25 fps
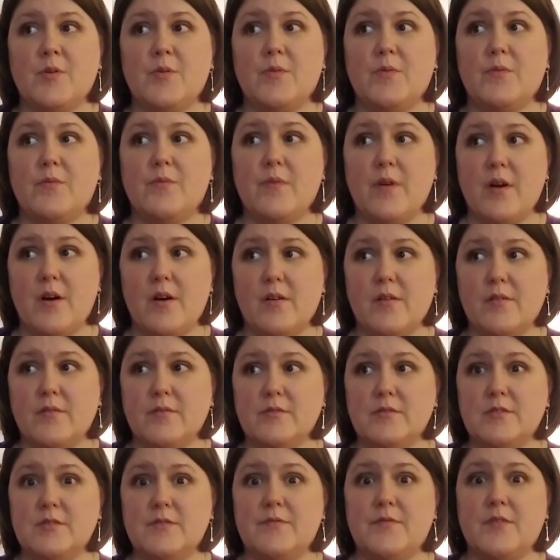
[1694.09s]

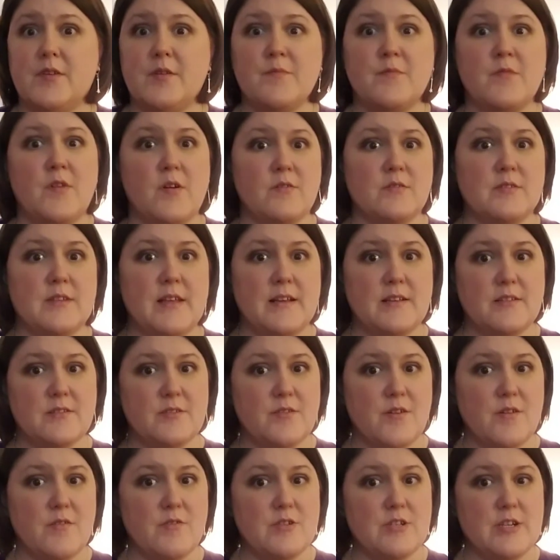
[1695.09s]
Rose from Rose Likes
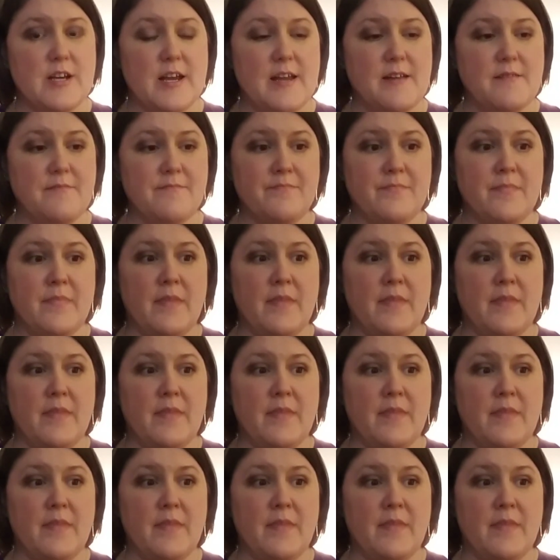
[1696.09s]
Crochet